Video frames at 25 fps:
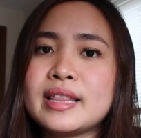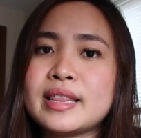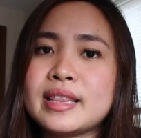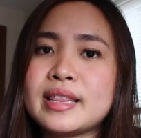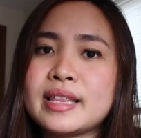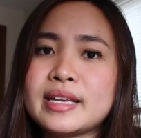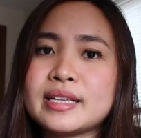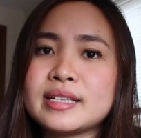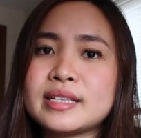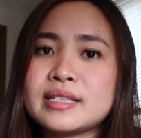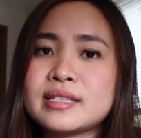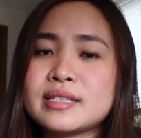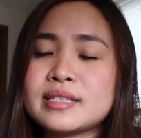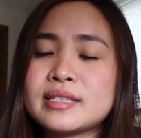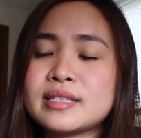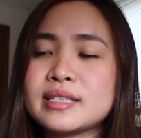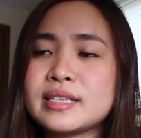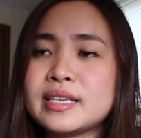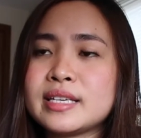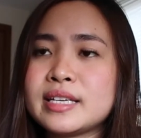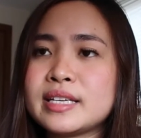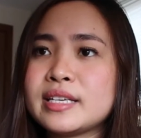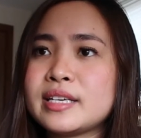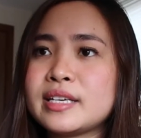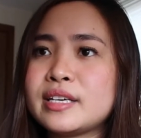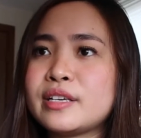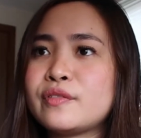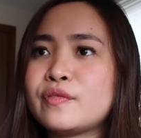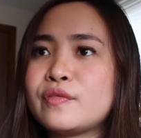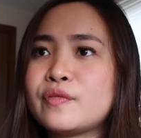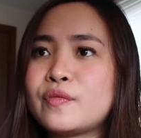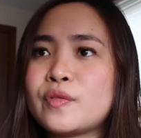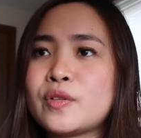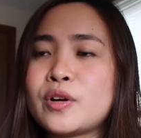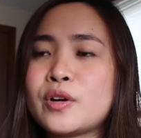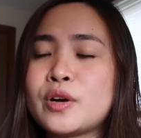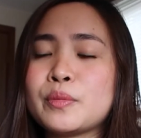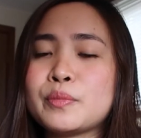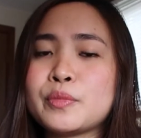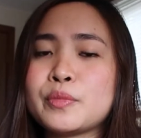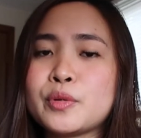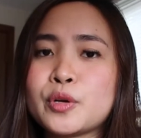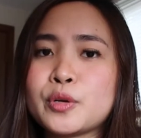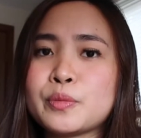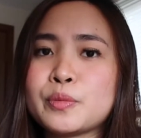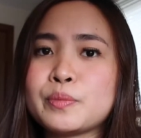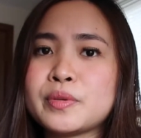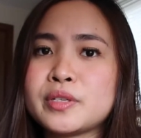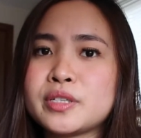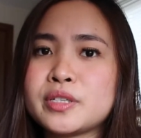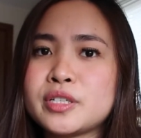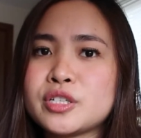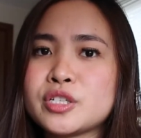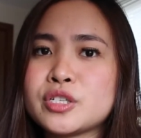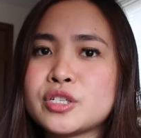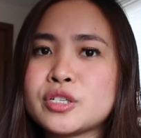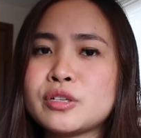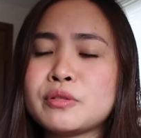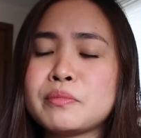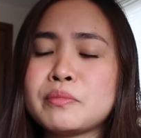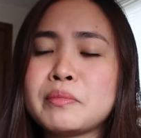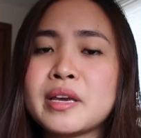that's needed from your petition,